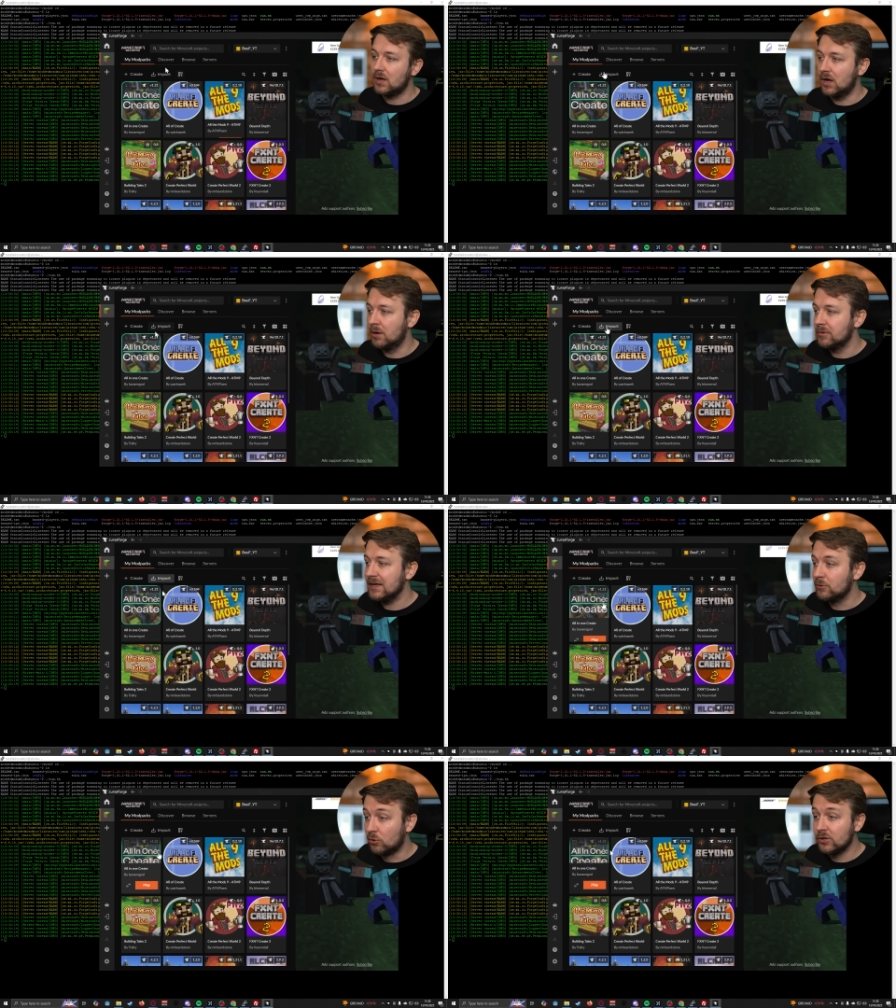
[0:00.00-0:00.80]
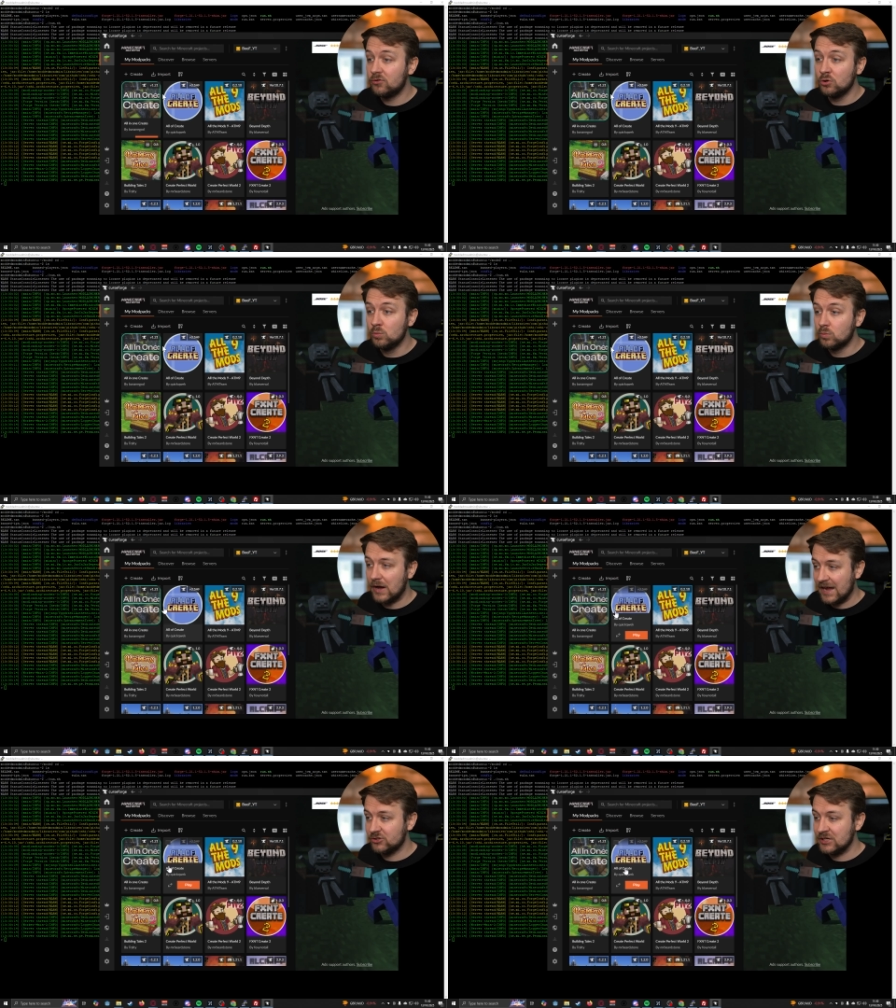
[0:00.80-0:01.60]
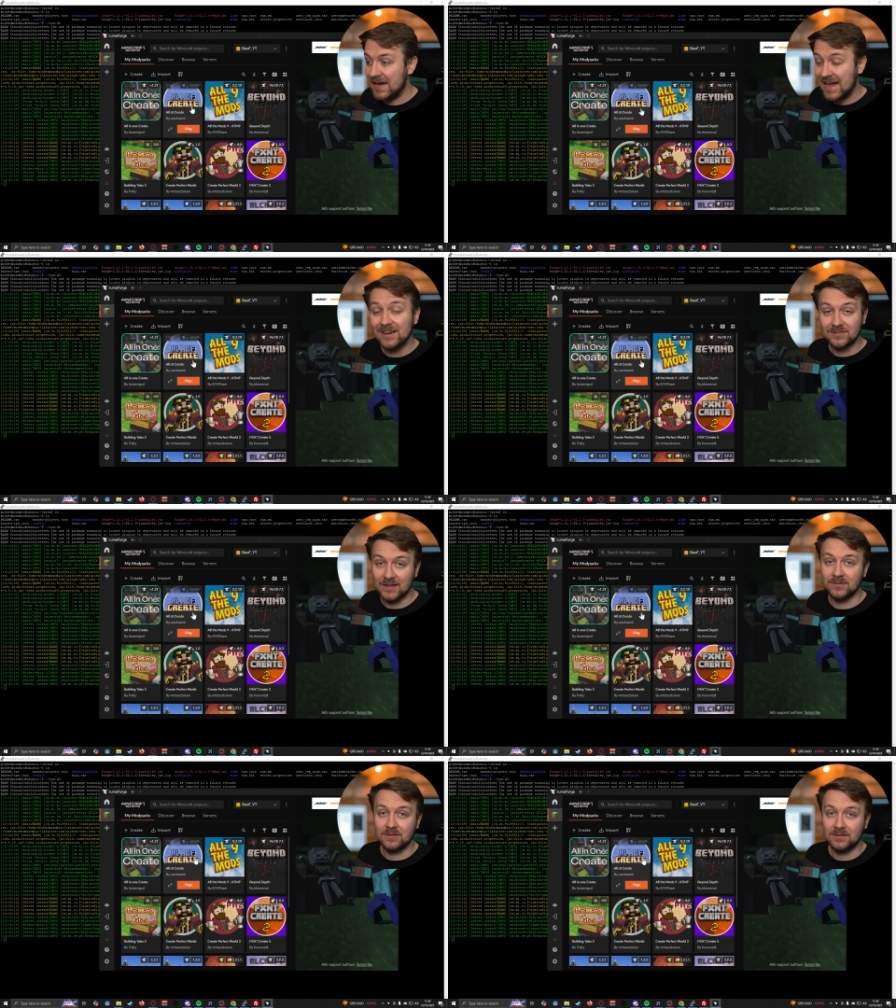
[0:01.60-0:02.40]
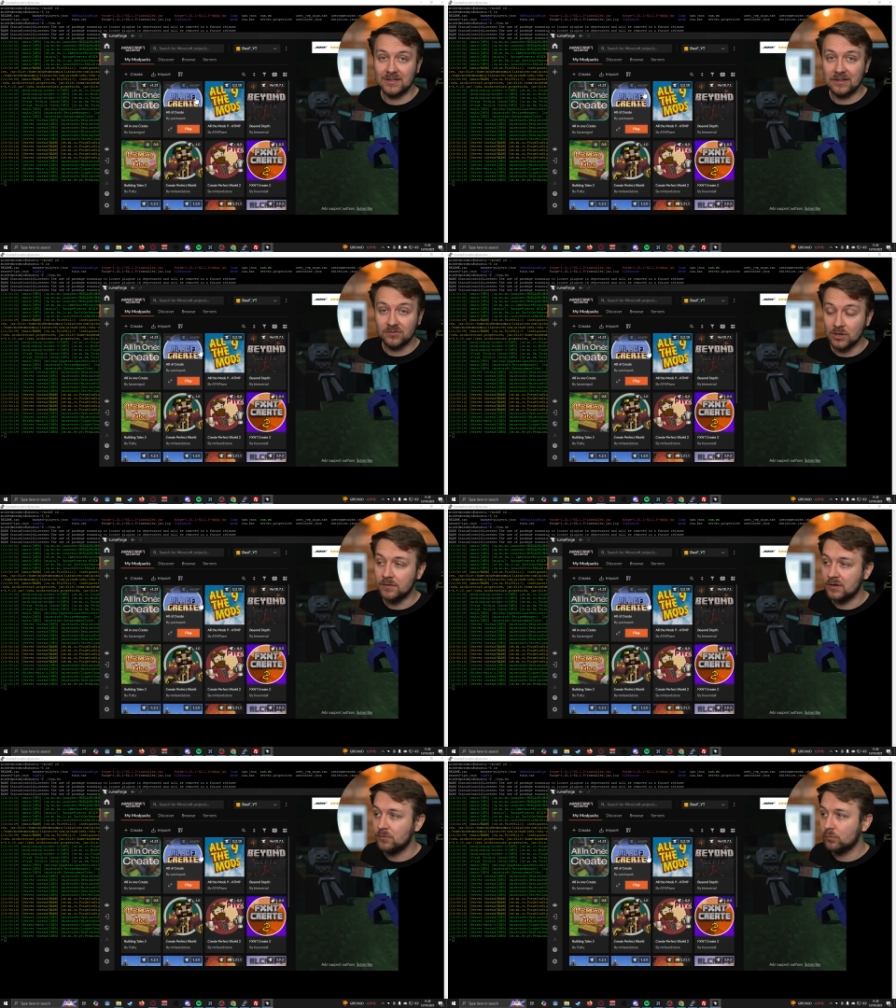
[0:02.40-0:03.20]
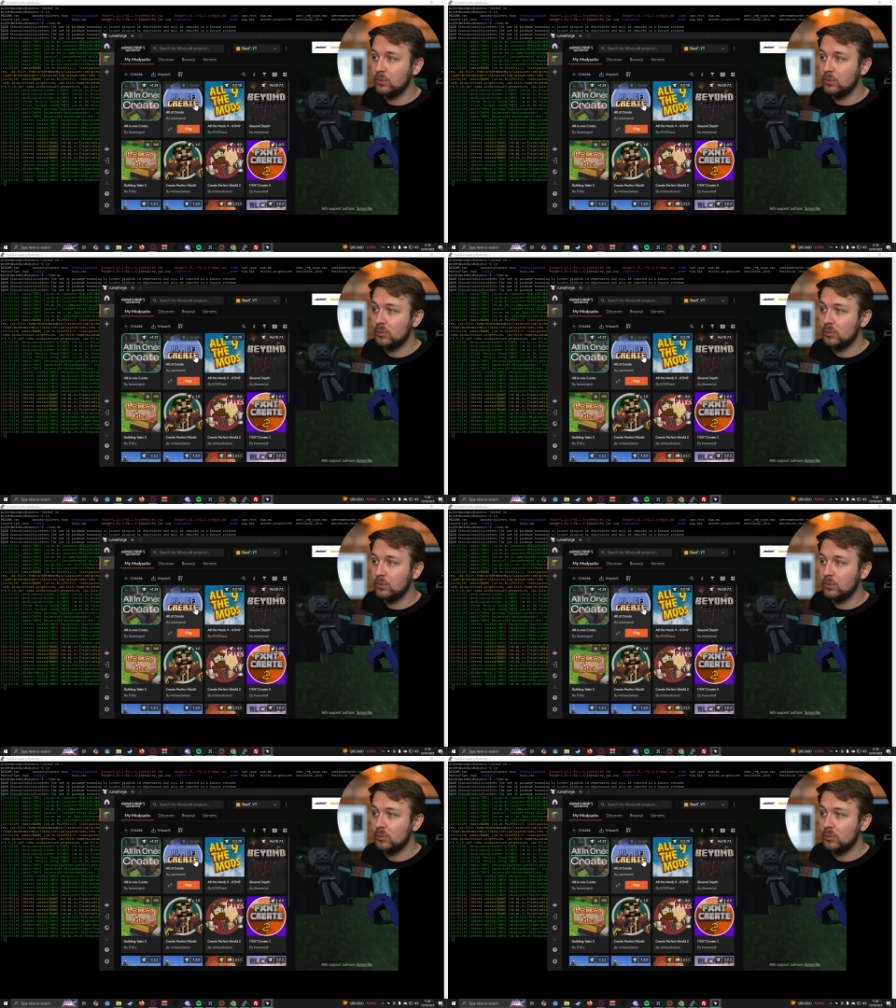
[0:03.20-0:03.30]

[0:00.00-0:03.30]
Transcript: um, in order to actually access that server,